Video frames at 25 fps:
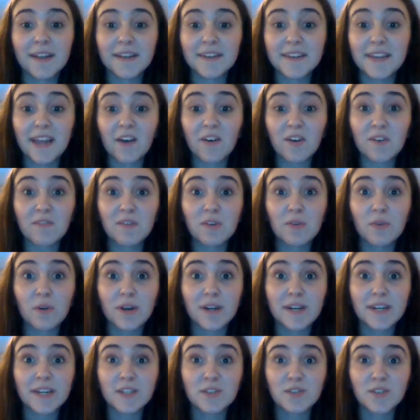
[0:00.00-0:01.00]
Now, if you
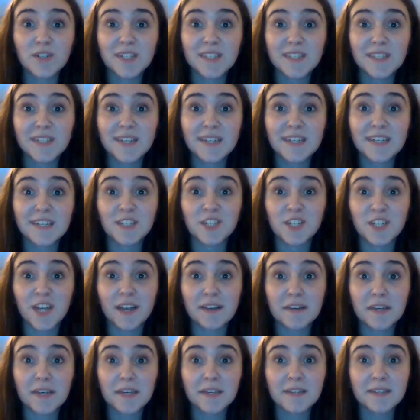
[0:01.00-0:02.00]
are interested in
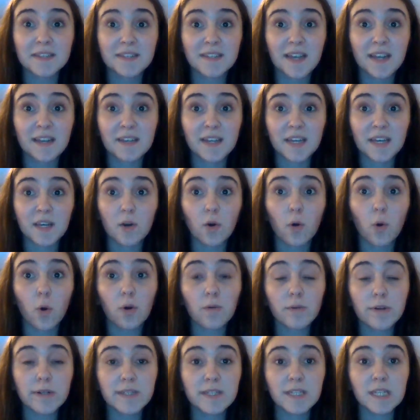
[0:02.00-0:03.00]
checking, sending,
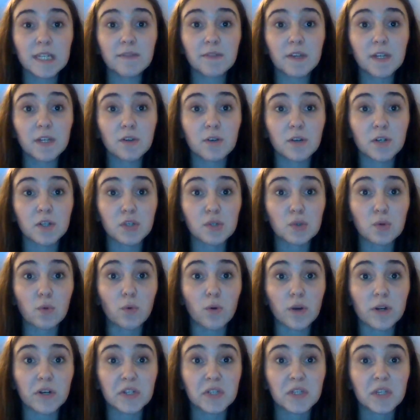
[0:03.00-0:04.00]
or receiving your
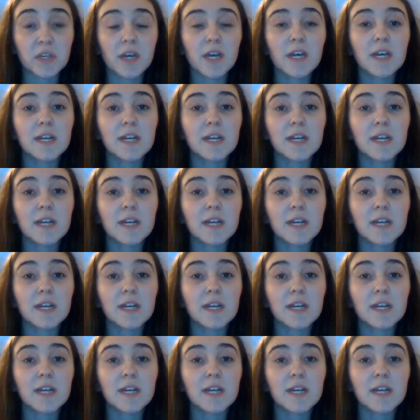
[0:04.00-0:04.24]
scores,